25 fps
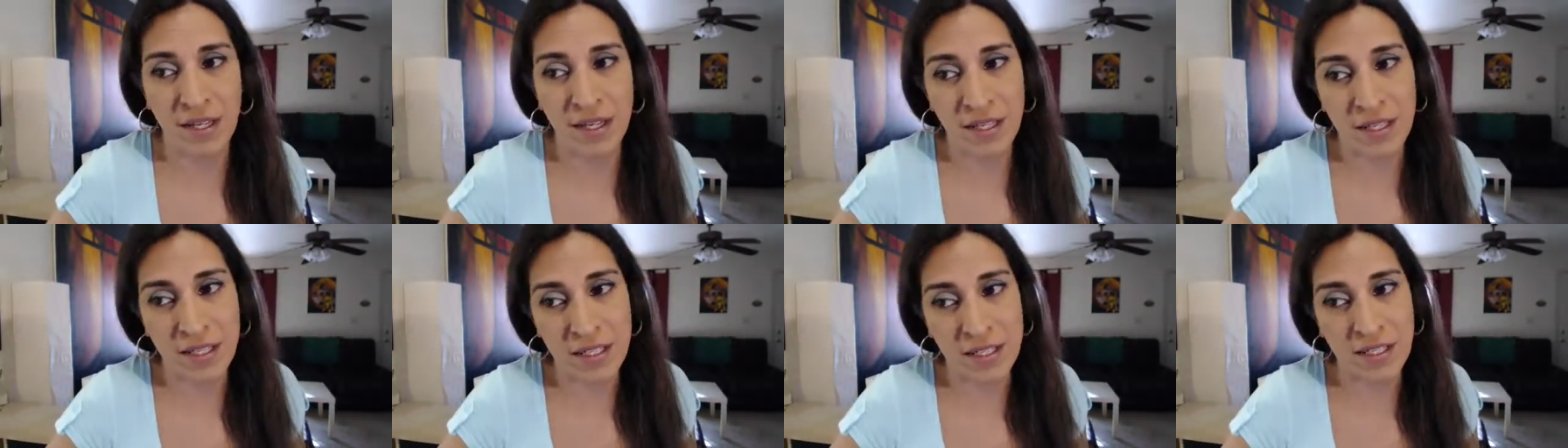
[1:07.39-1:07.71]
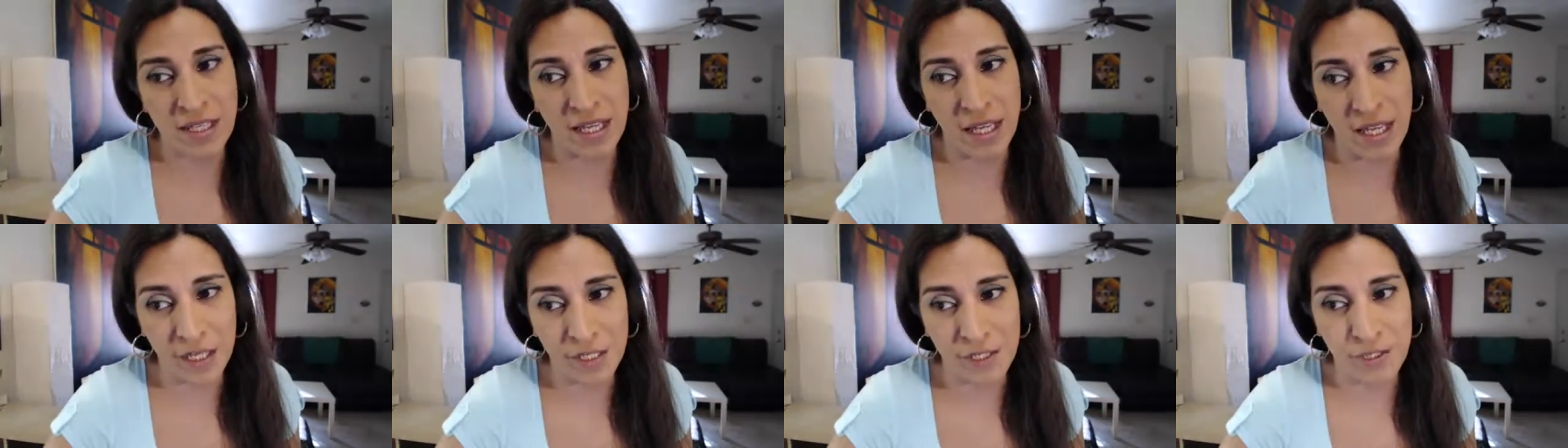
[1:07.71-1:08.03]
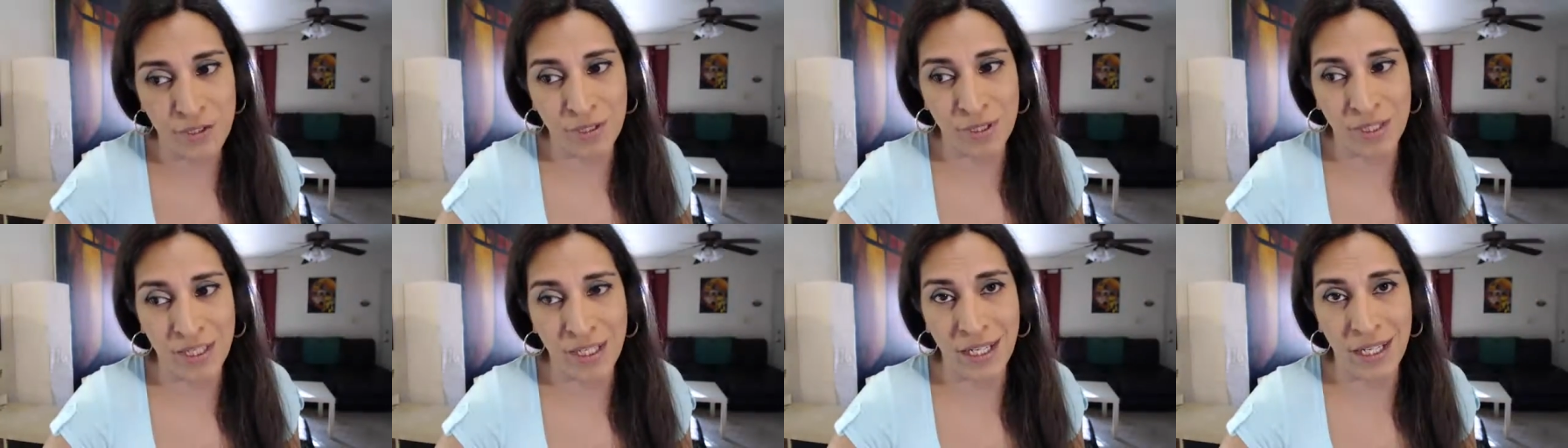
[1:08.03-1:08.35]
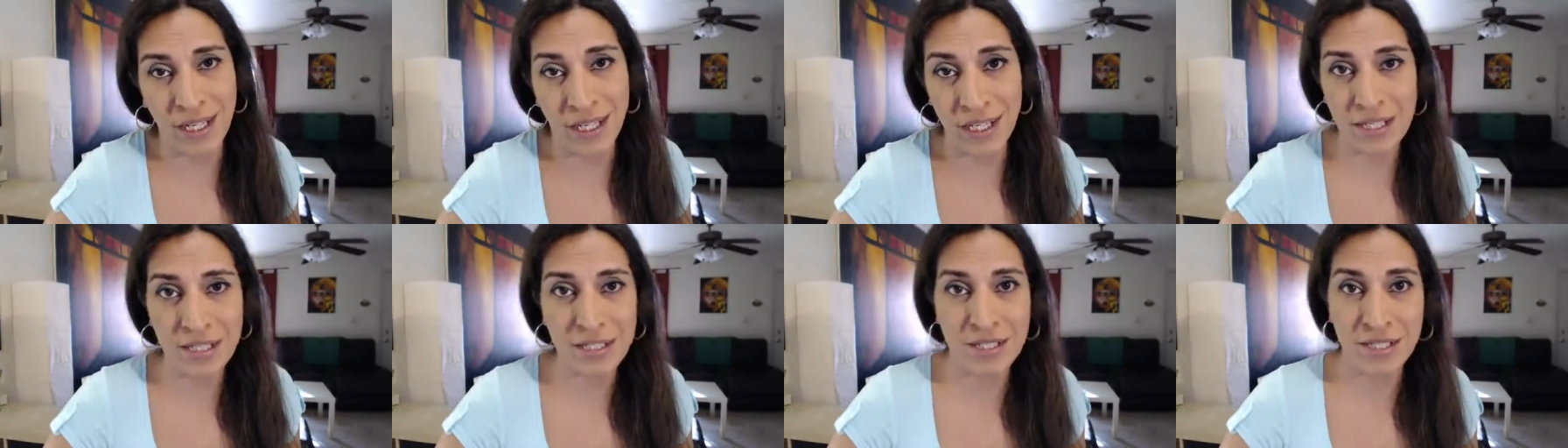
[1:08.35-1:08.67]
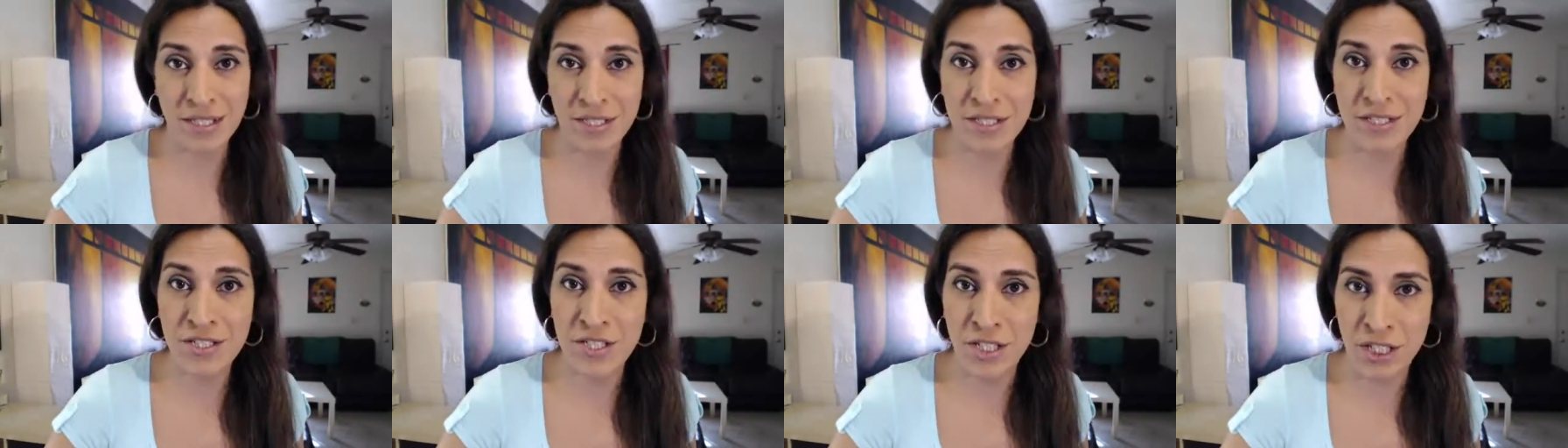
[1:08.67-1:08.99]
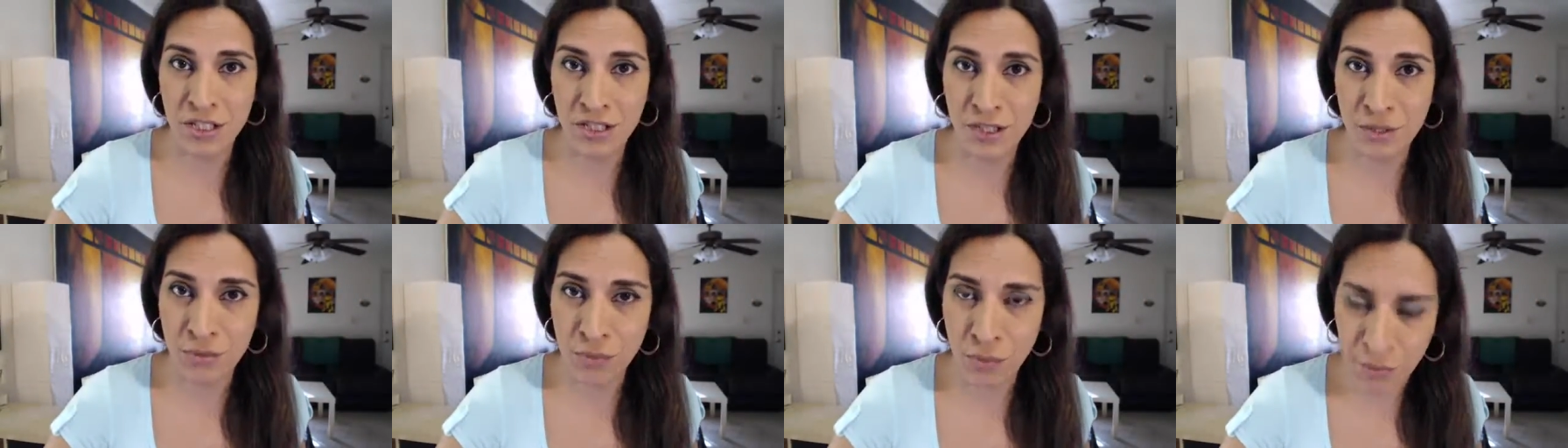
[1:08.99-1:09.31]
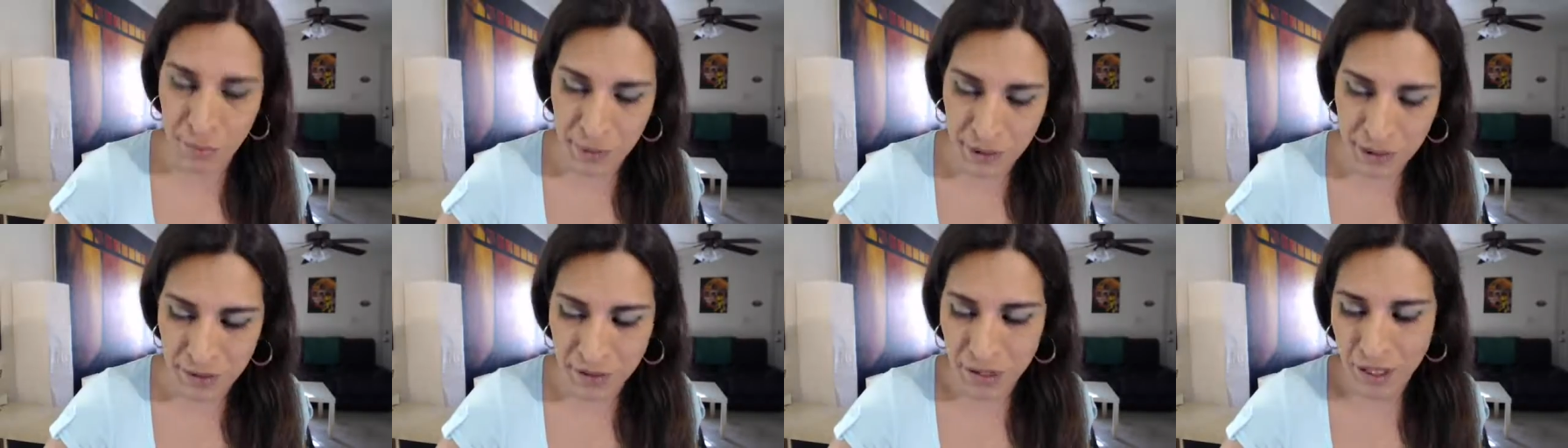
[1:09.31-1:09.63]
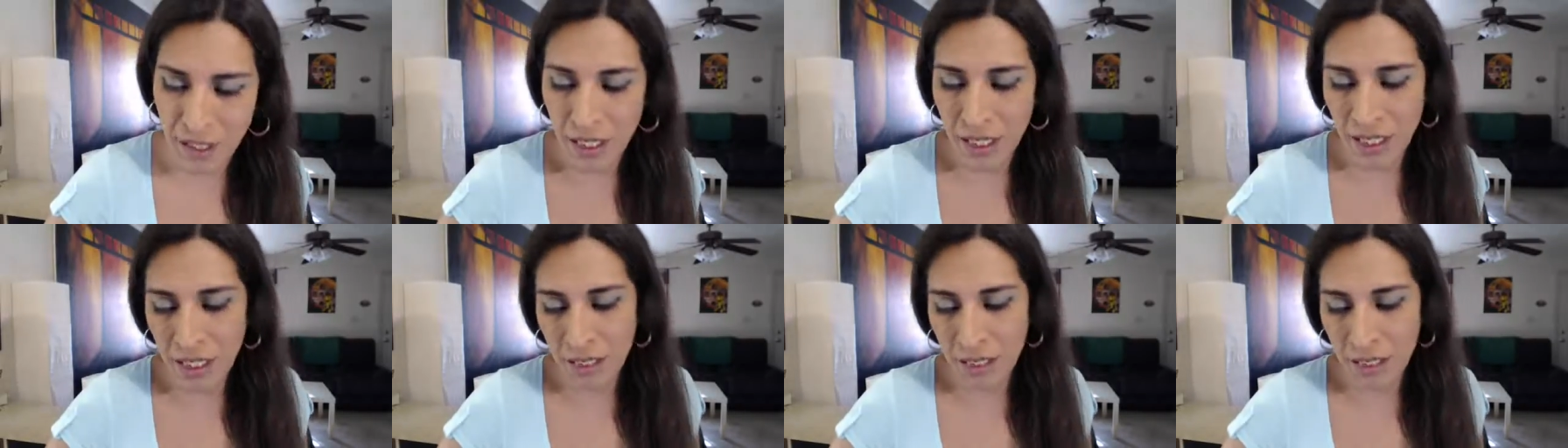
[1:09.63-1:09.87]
is actually a cisgender woman,